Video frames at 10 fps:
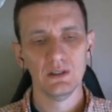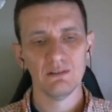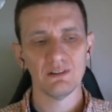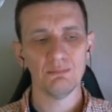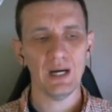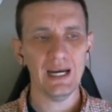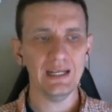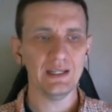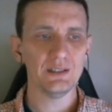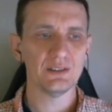from
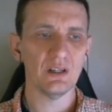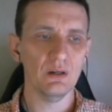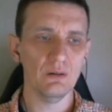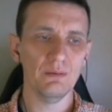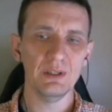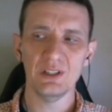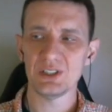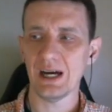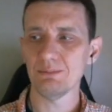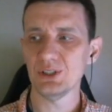biting. So, I mean, there's
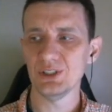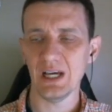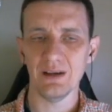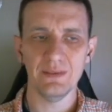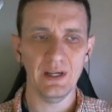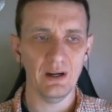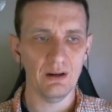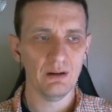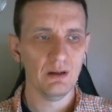options out there.